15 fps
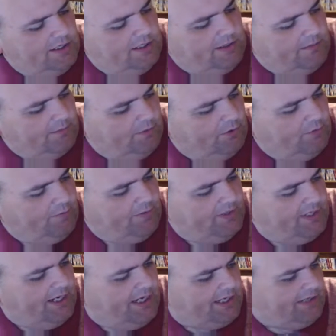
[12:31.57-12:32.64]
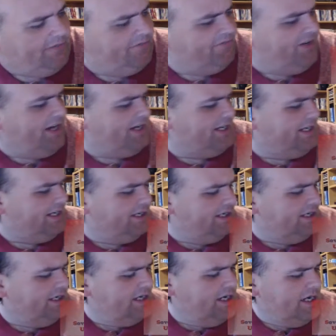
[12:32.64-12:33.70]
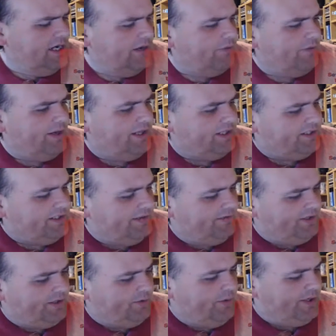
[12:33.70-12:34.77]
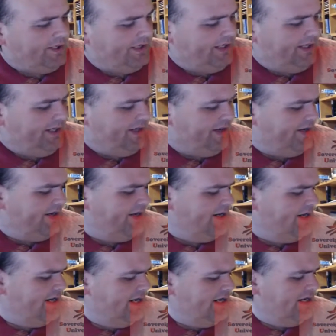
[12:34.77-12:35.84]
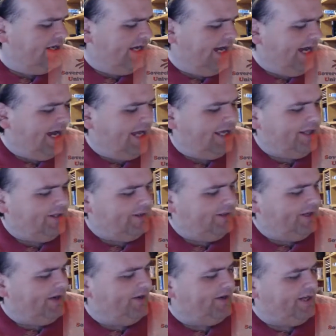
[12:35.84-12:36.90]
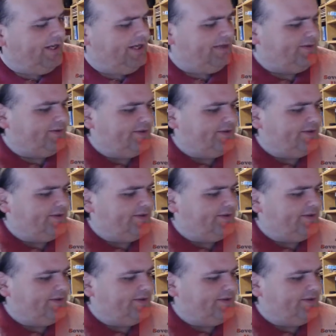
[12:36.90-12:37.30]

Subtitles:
I'm hoping that I can find it relatively quickly here. Ah, there it is.